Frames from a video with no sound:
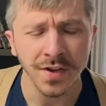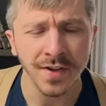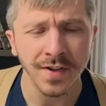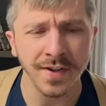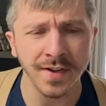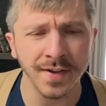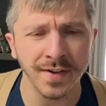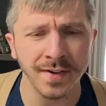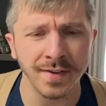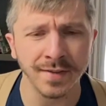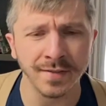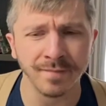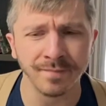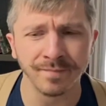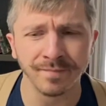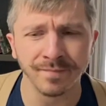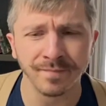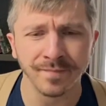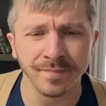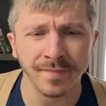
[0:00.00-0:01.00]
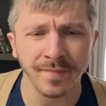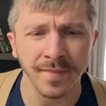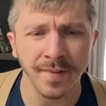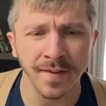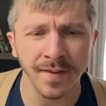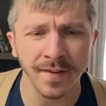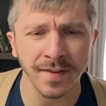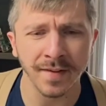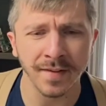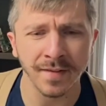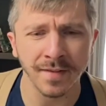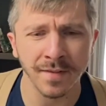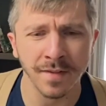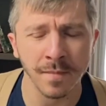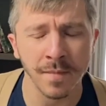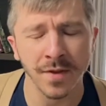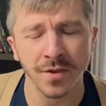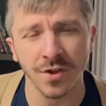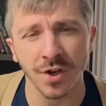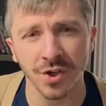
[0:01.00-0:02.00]
the
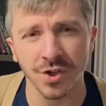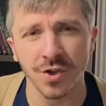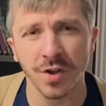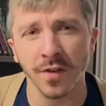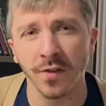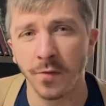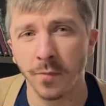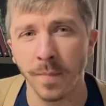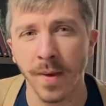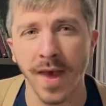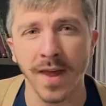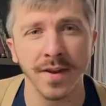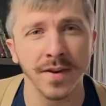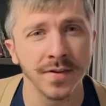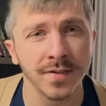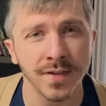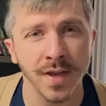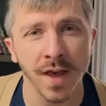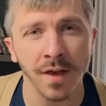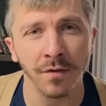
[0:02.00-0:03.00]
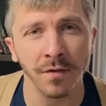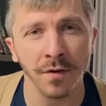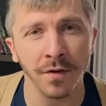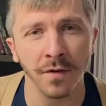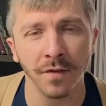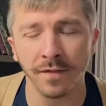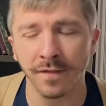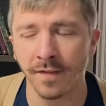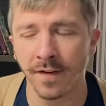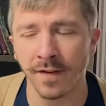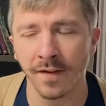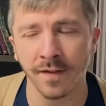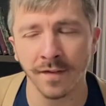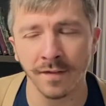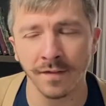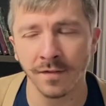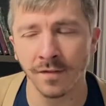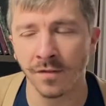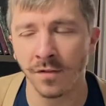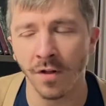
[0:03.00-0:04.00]
magicians, Penn and Teller,
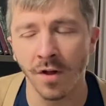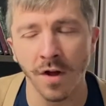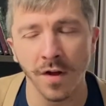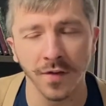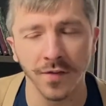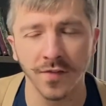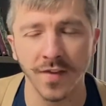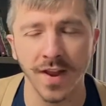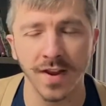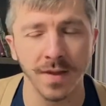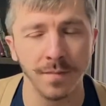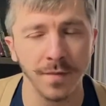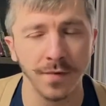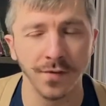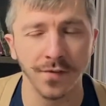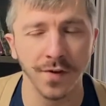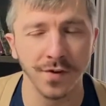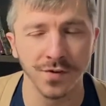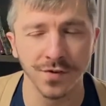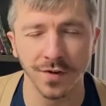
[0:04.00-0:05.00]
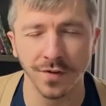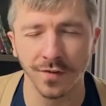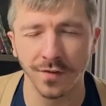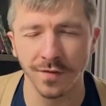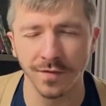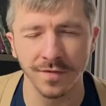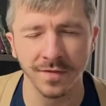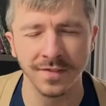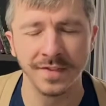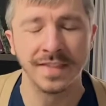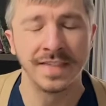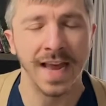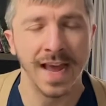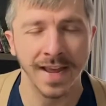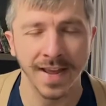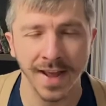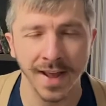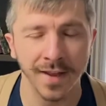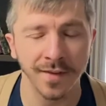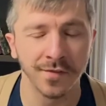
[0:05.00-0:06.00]
long-standing musicians,
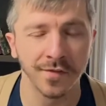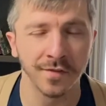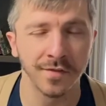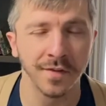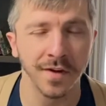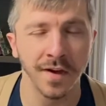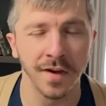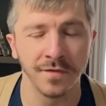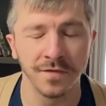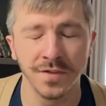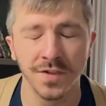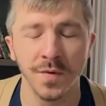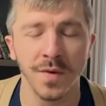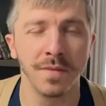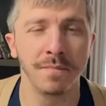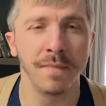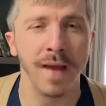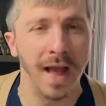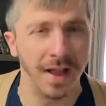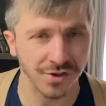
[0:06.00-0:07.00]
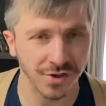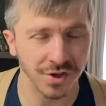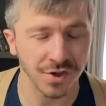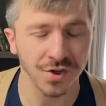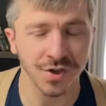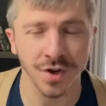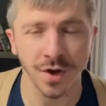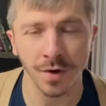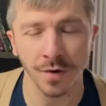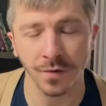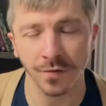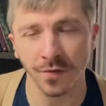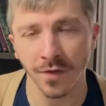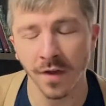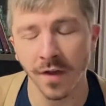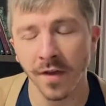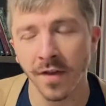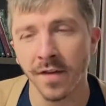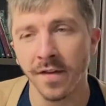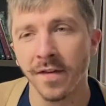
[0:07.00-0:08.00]
decades of doing magic shows.
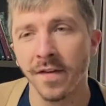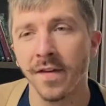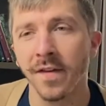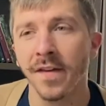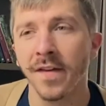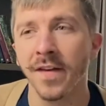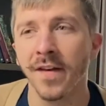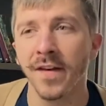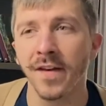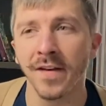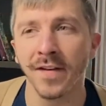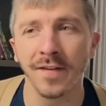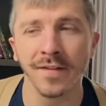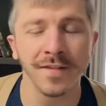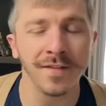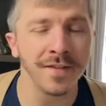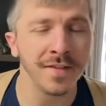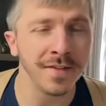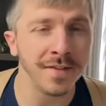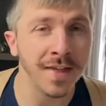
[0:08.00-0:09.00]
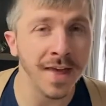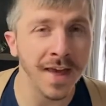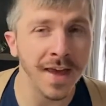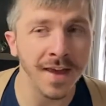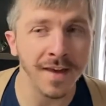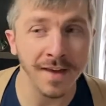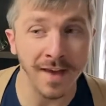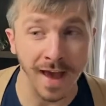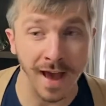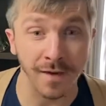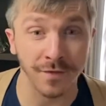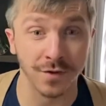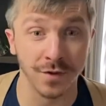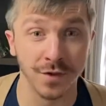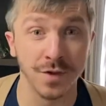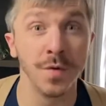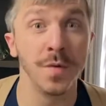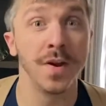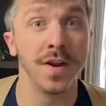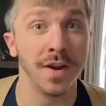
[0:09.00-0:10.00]
They, after
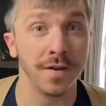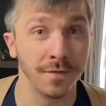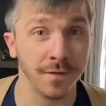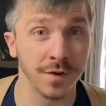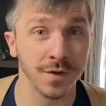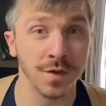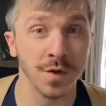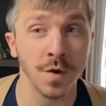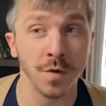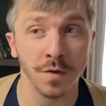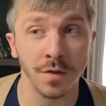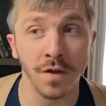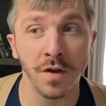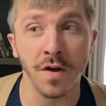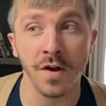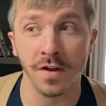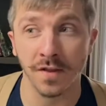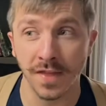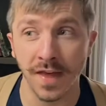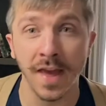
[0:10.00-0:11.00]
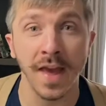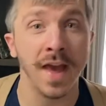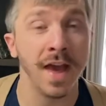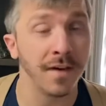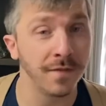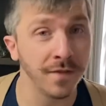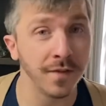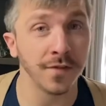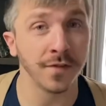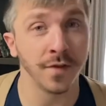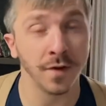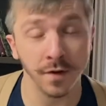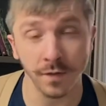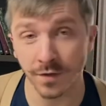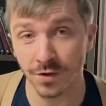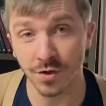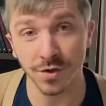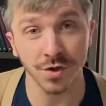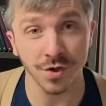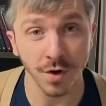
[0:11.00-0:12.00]
doing it for so long, they have this
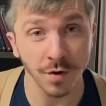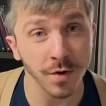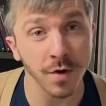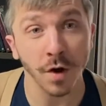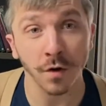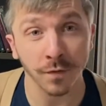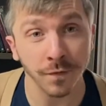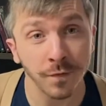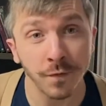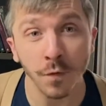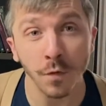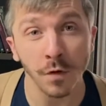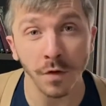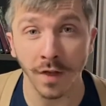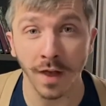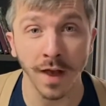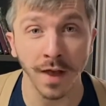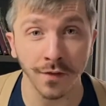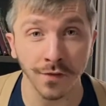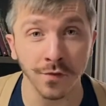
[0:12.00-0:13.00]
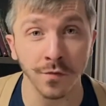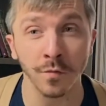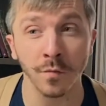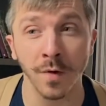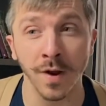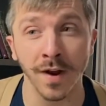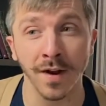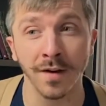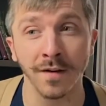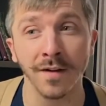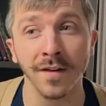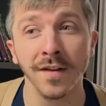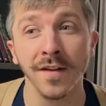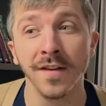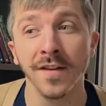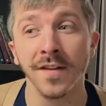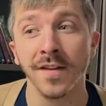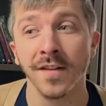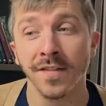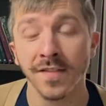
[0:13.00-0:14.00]
television show called Fool Us, where
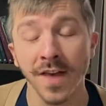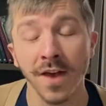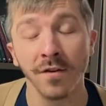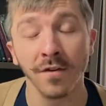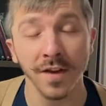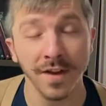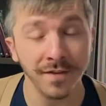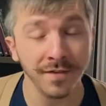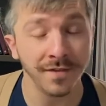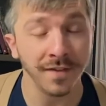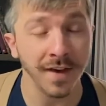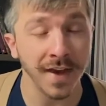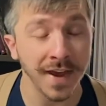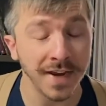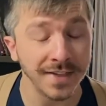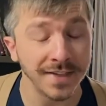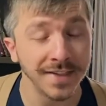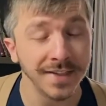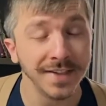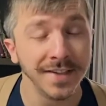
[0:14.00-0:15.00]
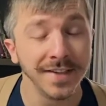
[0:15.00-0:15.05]
they'll invite